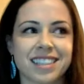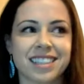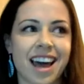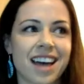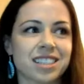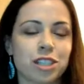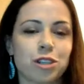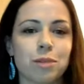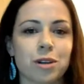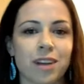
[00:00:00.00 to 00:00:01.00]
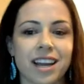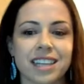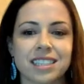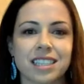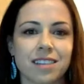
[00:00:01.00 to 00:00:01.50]
as human
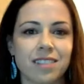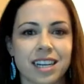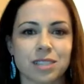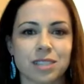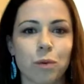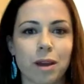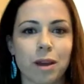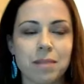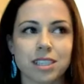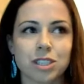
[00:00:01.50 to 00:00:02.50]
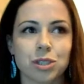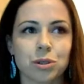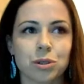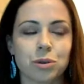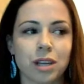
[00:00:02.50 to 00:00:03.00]
race and even as women
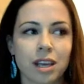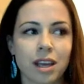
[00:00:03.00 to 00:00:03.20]
to